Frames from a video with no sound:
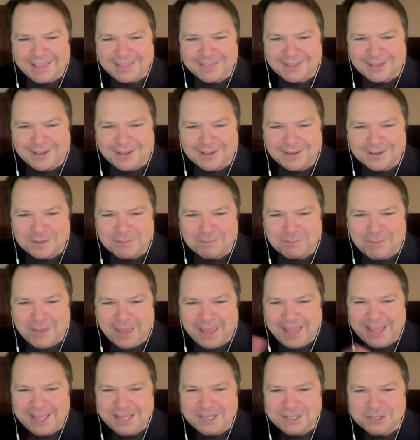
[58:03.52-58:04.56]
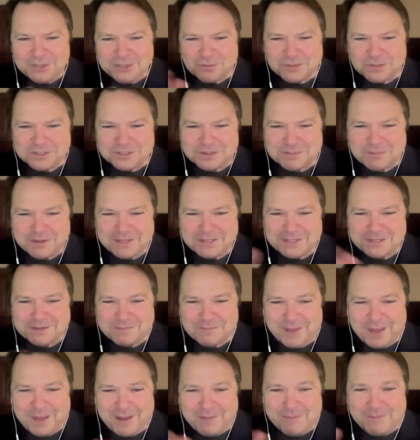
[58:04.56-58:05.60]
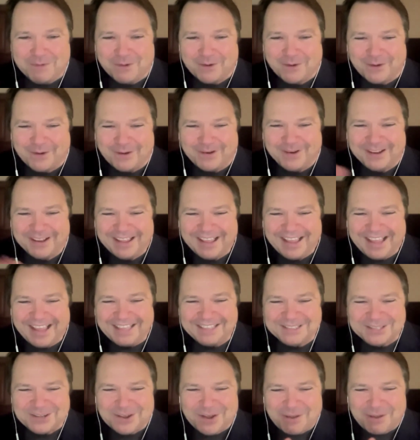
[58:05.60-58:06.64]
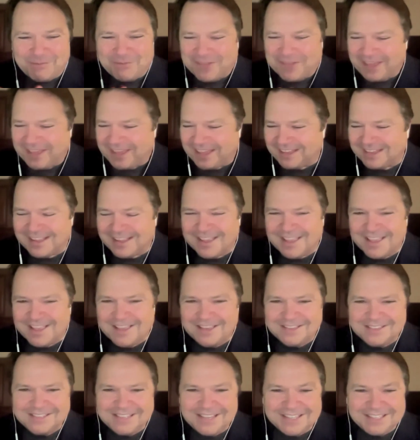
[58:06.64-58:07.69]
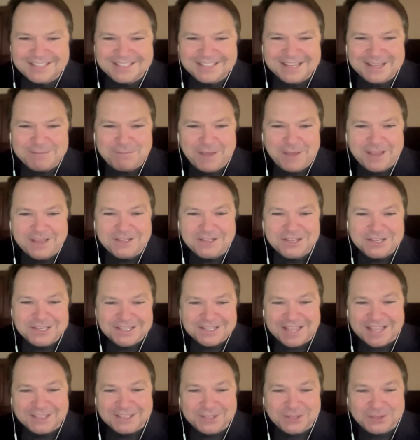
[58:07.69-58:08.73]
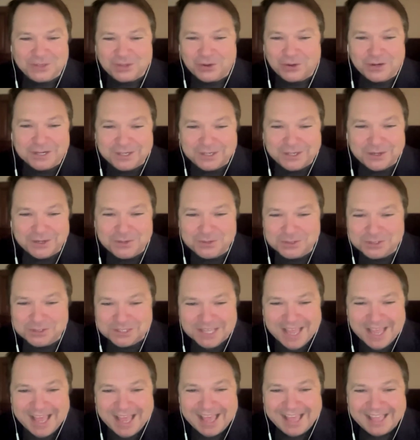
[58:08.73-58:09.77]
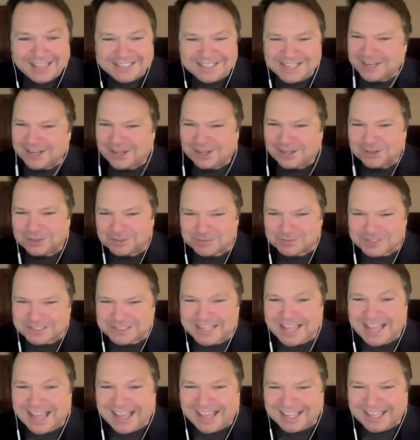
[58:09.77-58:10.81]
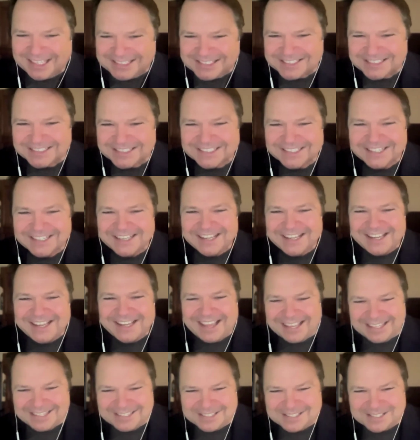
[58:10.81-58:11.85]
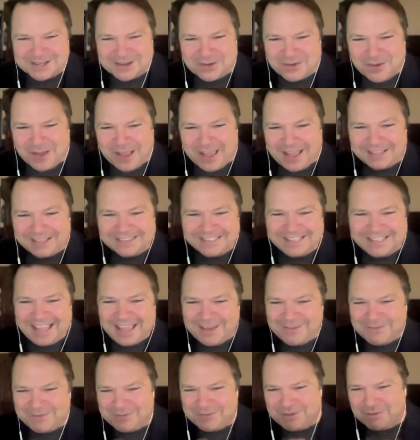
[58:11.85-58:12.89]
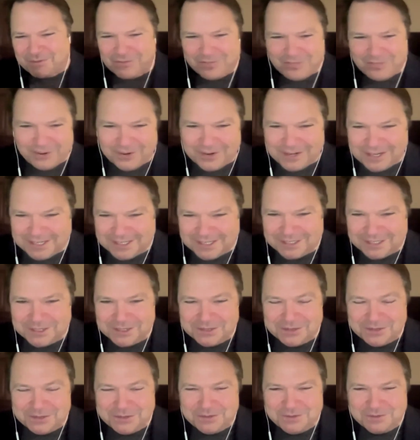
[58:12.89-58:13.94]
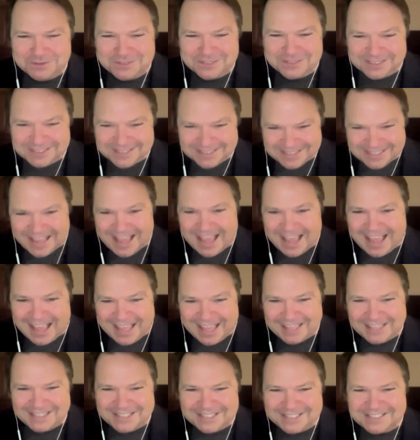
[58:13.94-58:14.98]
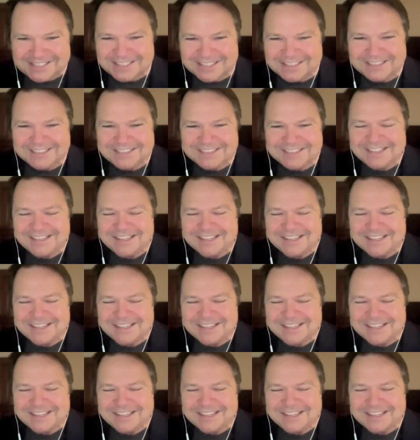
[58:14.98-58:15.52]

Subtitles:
I thought a page was a piece of paper. And so I'm thinking, 16 pages, that's 32 sides. I called them sides. And so I gave them 32 sides